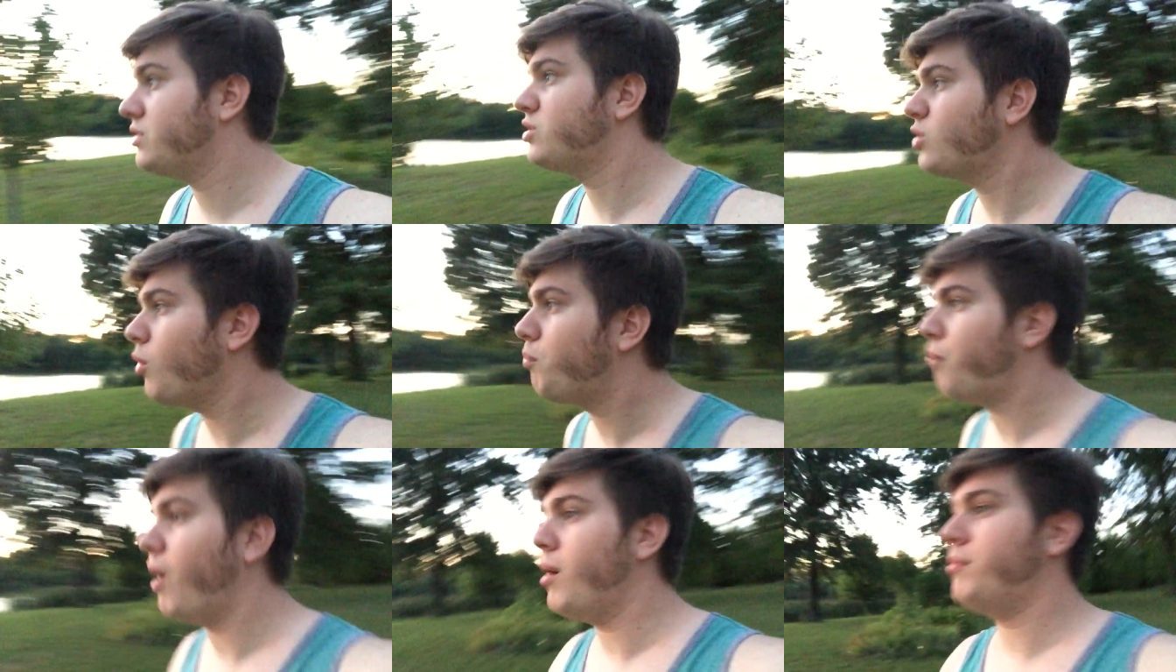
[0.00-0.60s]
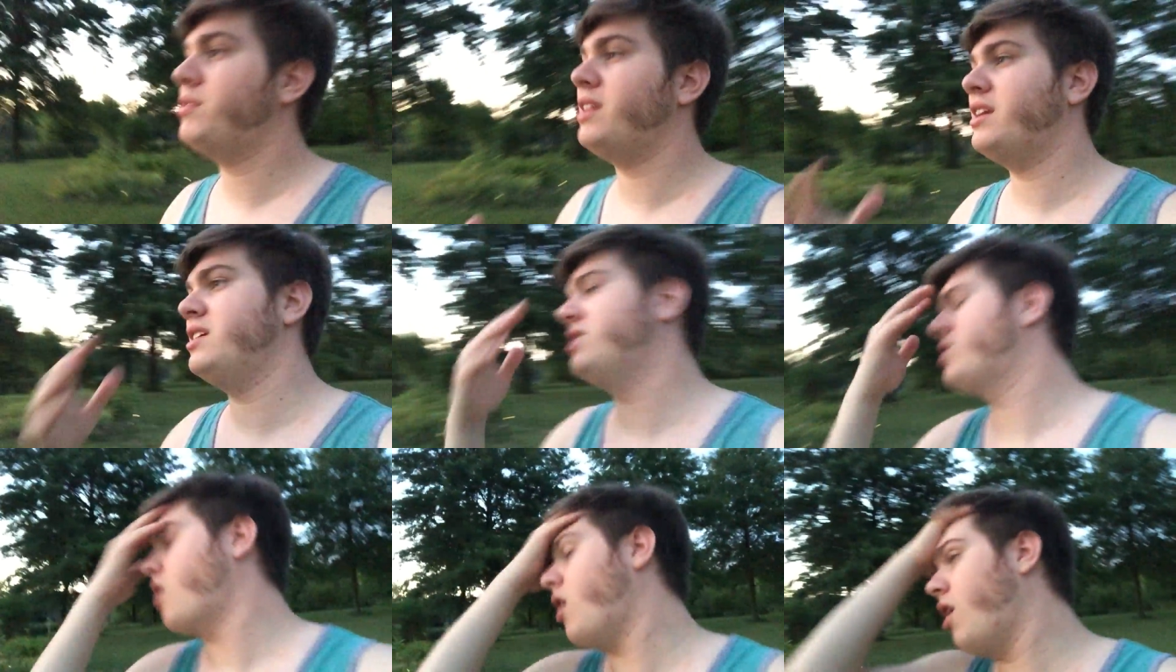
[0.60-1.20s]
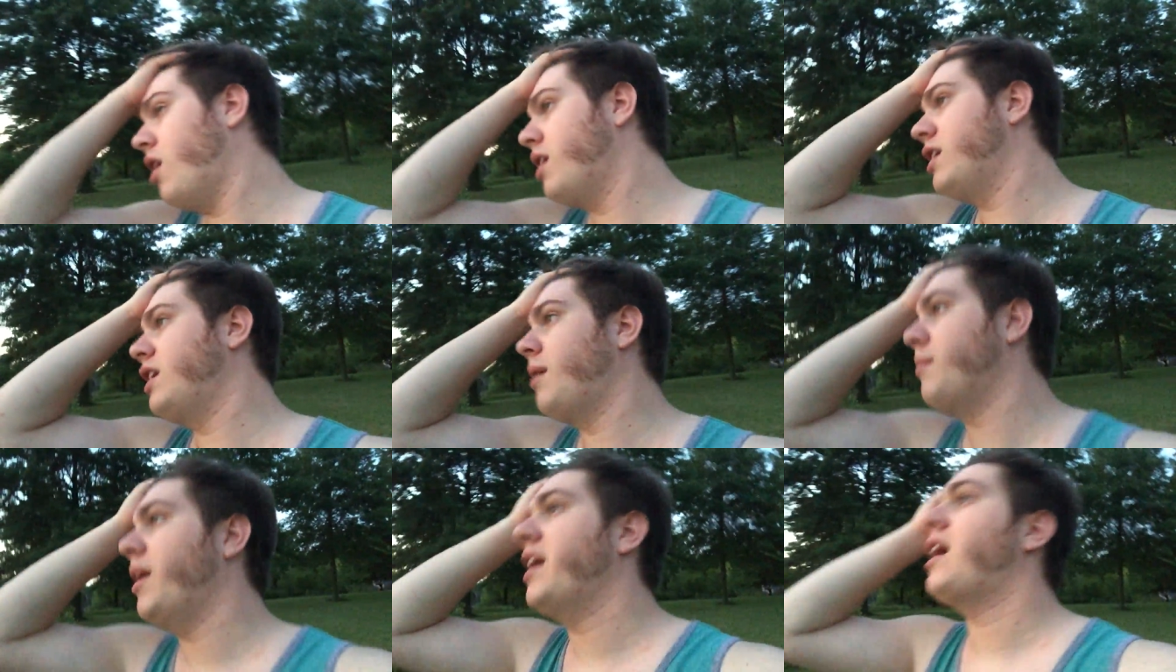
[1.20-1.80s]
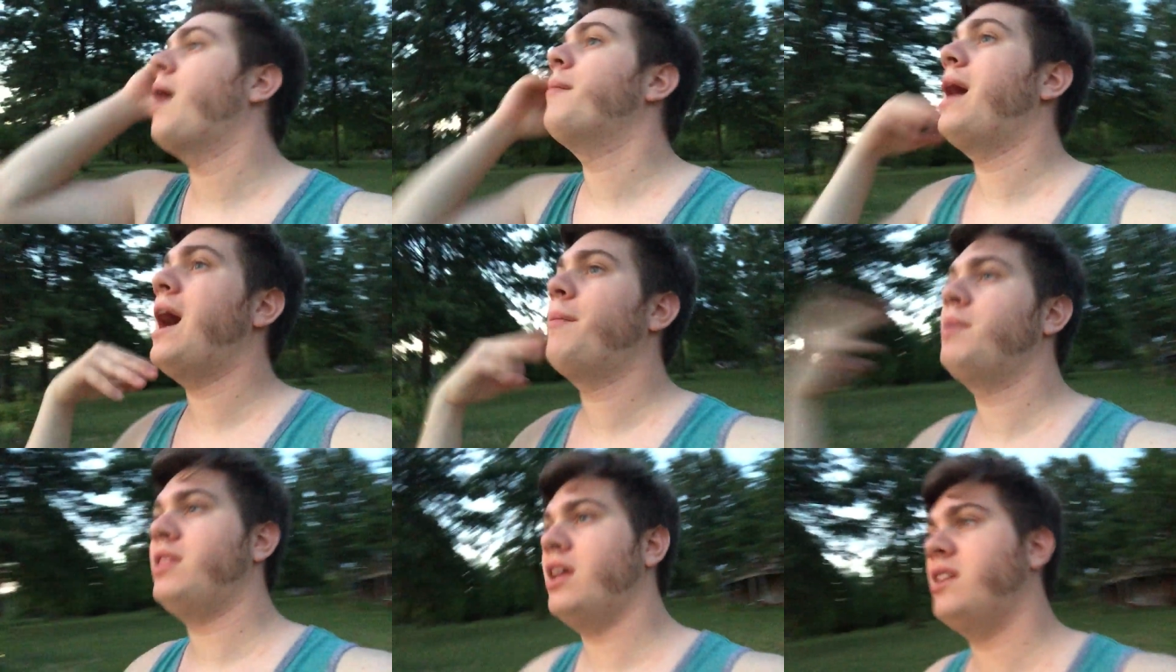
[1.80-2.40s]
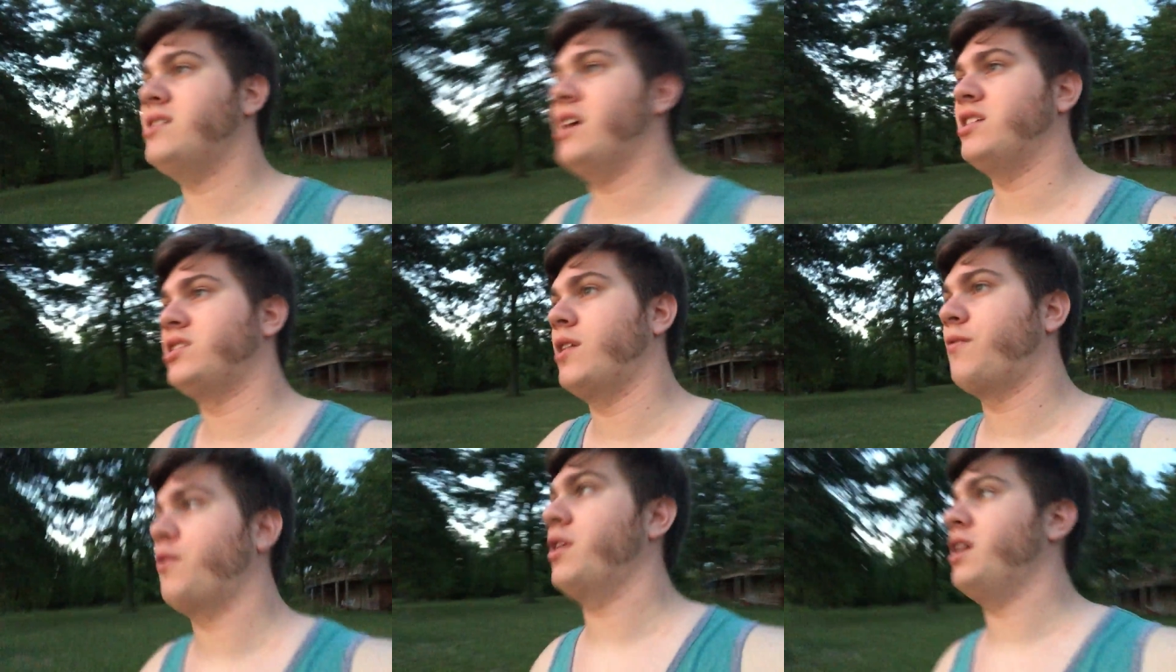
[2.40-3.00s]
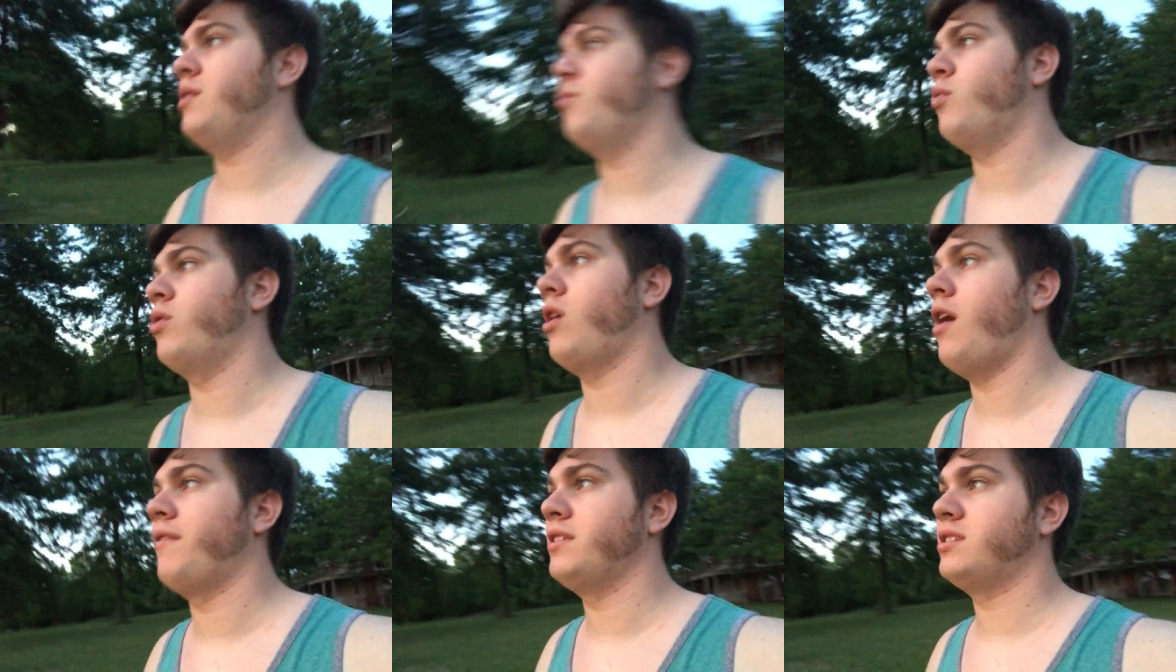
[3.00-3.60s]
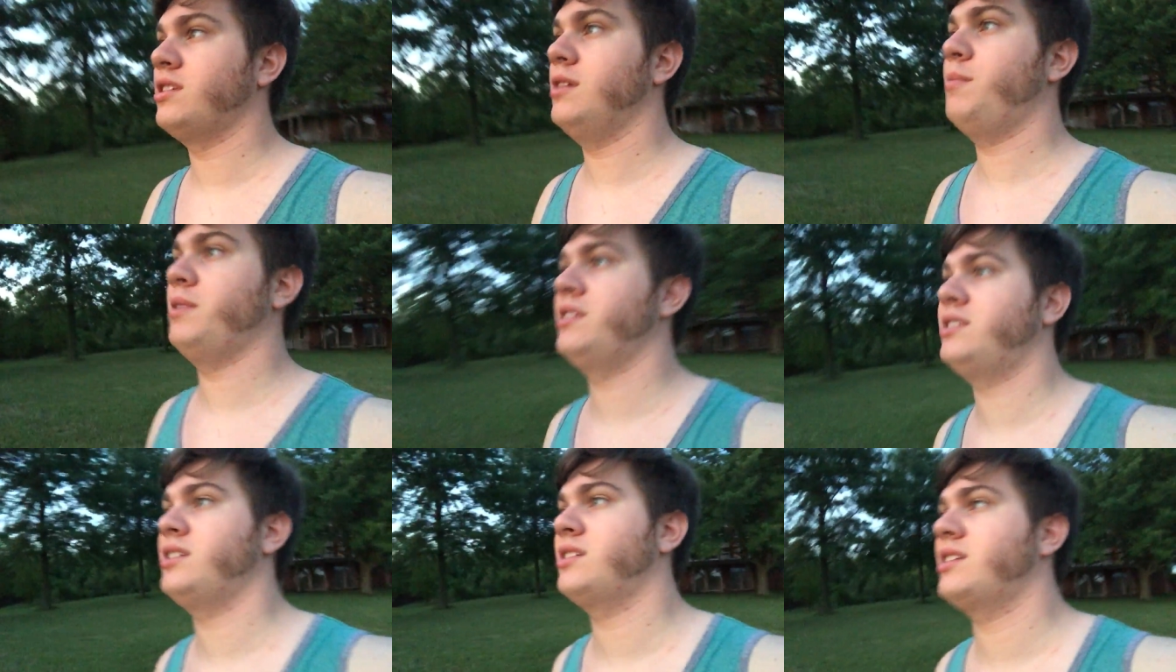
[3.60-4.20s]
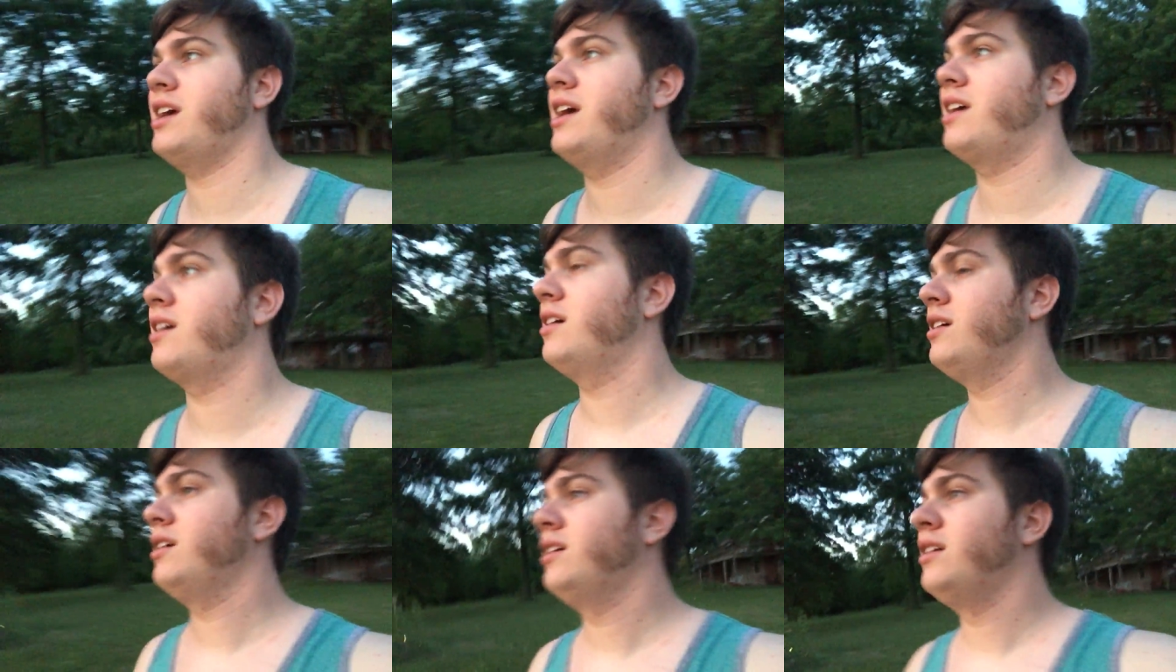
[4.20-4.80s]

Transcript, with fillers: i'm just so bummed that he's gone and i'm like i'm happy that he's not suffering anymore obviously but it's just like